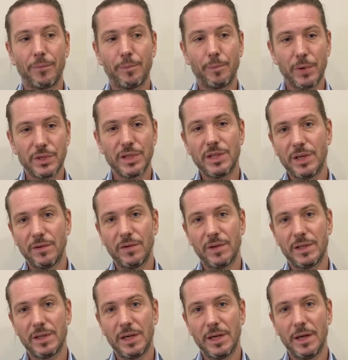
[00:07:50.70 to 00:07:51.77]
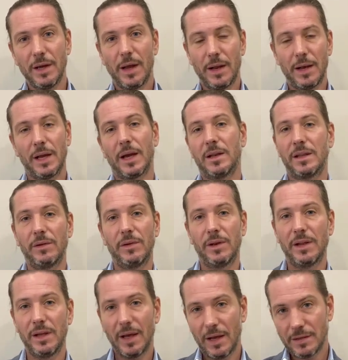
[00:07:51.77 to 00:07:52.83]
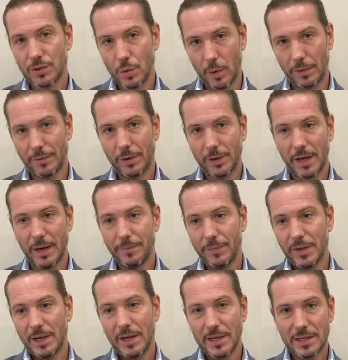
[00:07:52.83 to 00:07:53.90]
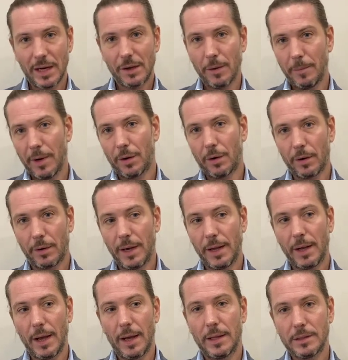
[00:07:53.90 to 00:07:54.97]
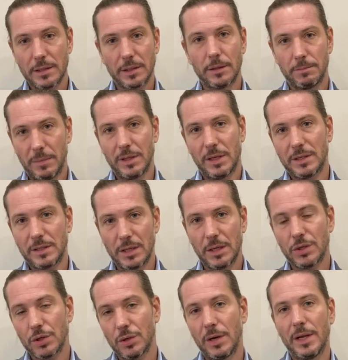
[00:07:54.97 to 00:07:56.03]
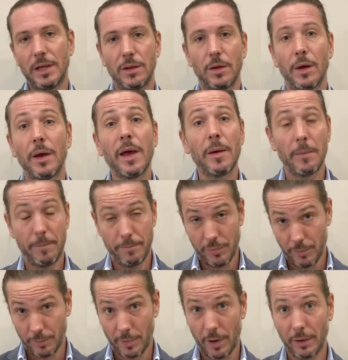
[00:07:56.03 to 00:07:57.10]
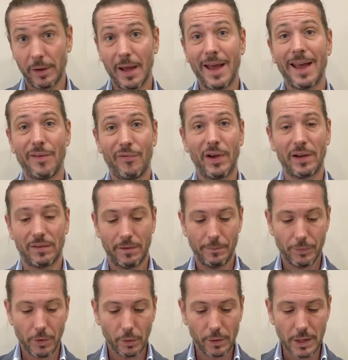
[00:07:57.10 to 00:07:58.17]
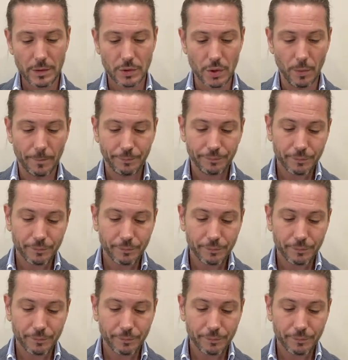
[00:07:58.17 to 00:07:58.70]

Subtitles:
positivity, negativity, and so on, okay? It's like a mirroring, but essentially the boomerang effect, okay? So,